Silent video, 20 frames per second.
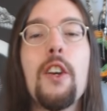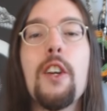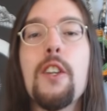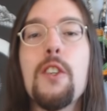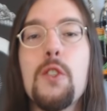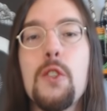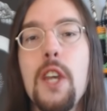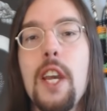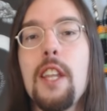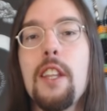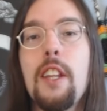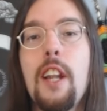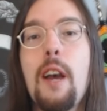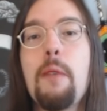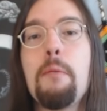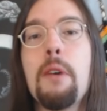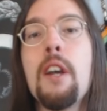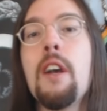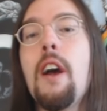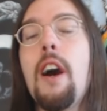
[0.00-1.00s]
you're going to say that
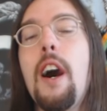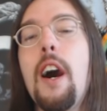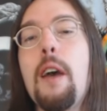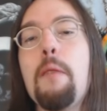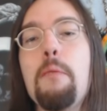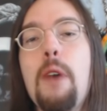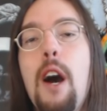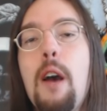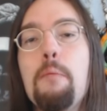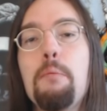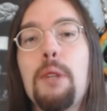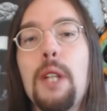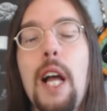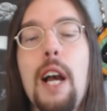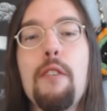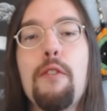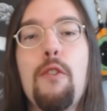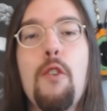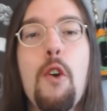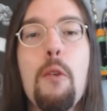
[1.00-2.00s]
I'm I'm I'm
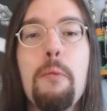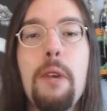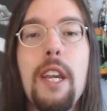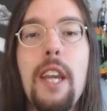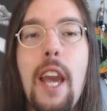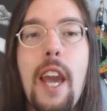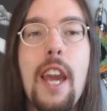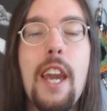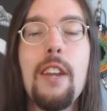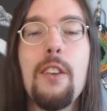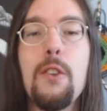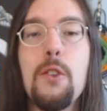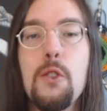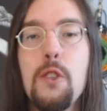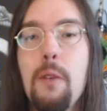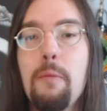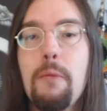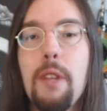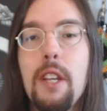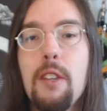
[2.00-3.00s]
platforming hate or
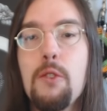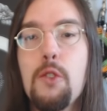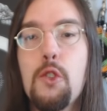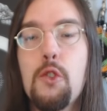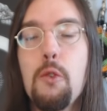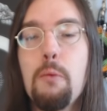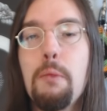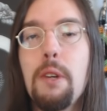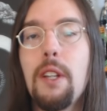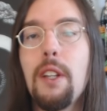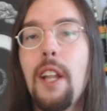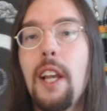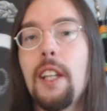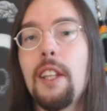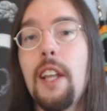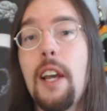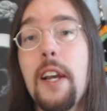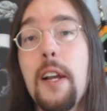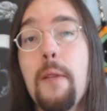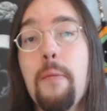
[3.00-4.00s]
something stupid
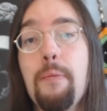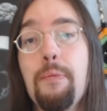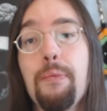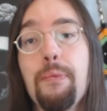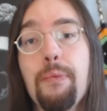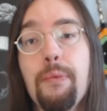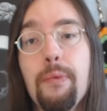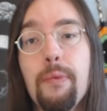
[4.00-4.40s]
like that